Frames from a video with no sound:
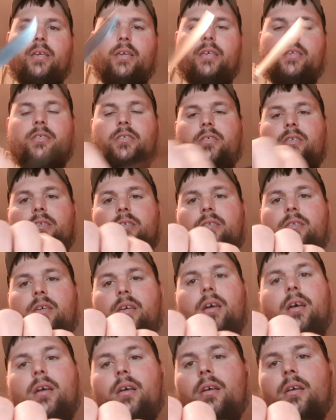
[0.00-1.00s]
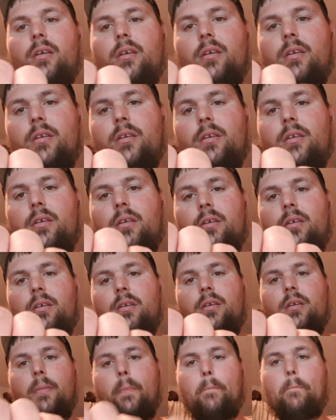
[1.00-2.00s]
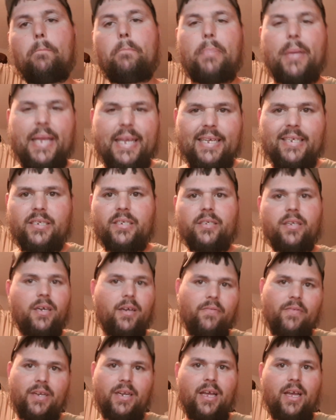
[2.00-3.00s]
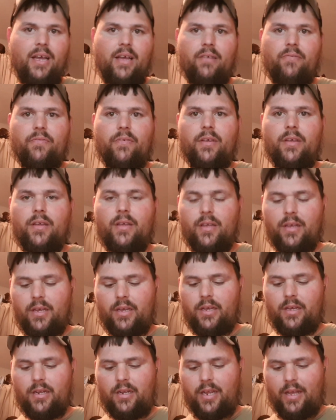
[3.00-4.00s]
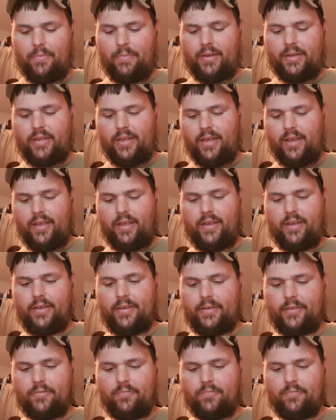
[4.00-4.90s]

It's just a beast of a knife, let me tell you.